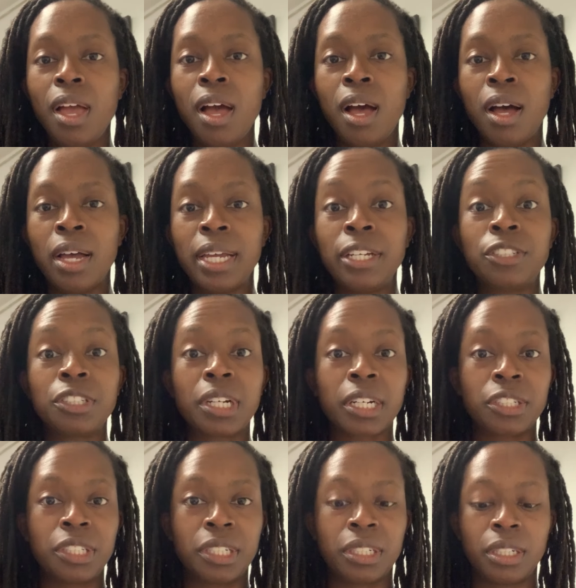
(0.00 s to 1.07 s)
uh,
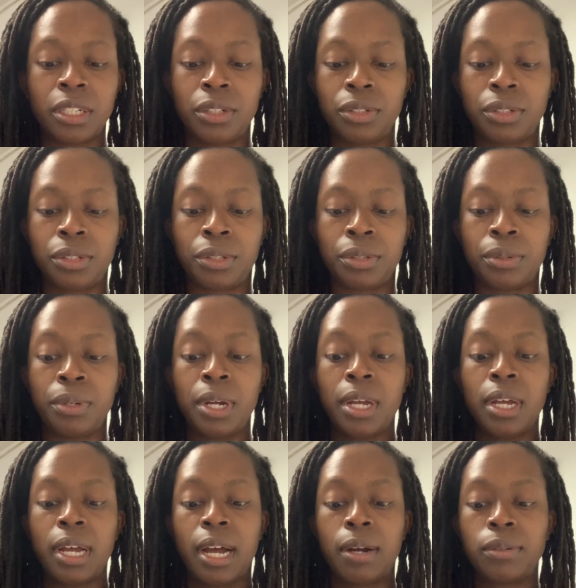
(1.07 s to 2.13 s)
introduction into
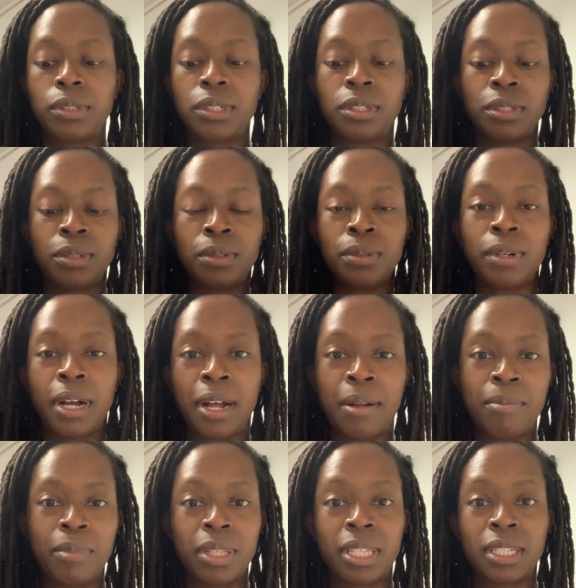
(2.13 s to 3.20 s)
how to do
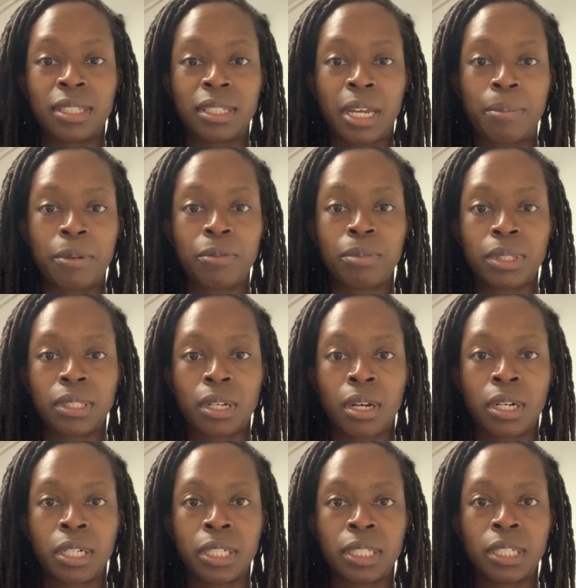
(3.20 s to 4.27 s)
um, this type of
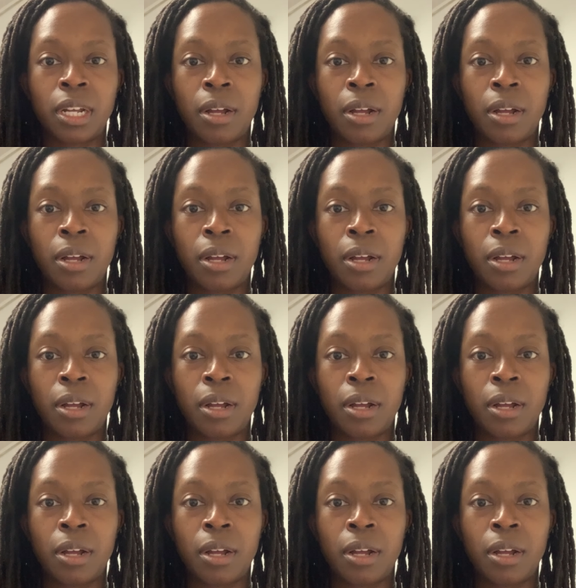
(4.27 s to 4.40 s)
massage.